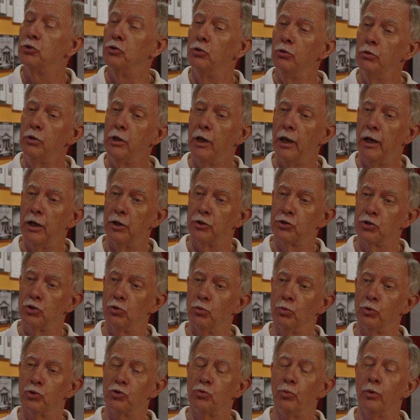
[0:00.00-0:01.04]
Newcastle
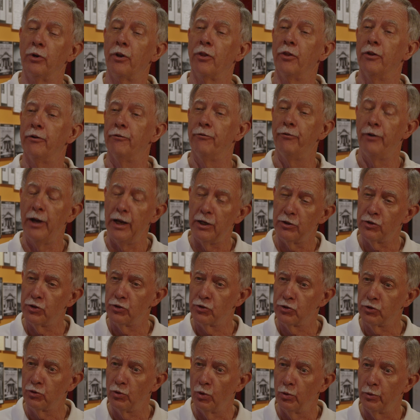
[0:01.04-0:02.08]
was one of the
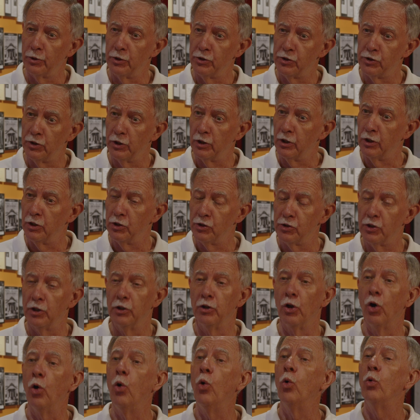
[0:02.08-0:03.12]
fastest growing cities in
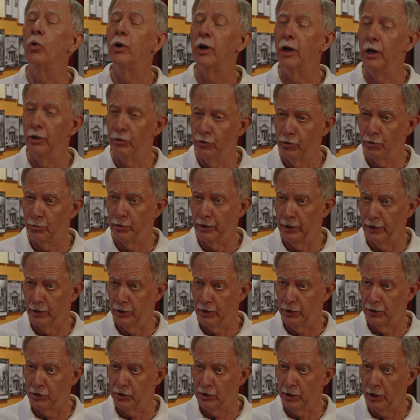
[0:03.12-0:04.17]
the whole country at
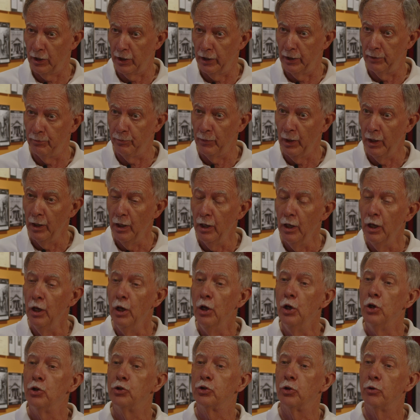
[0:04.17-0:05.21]
this time.
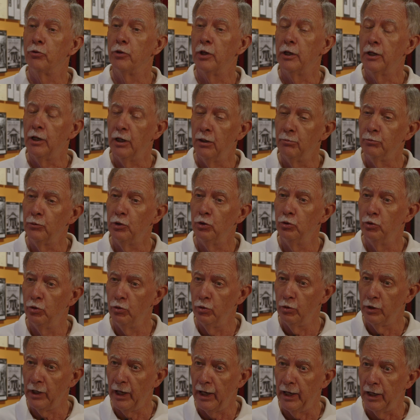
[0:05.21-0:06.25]
So they come to
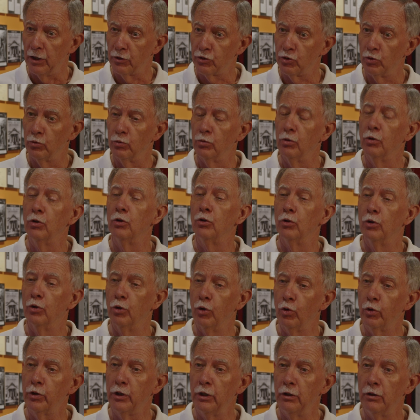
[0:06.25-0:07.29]
Newcastle
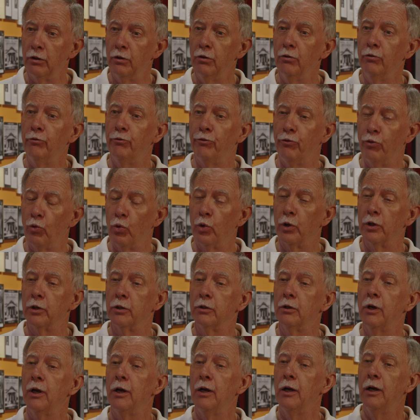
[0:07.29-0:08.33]
looking
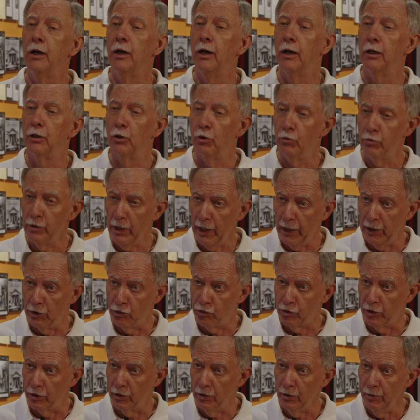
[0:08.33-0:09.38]
for a
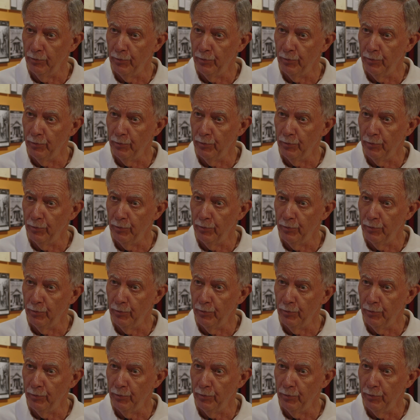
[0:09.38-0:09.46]
location.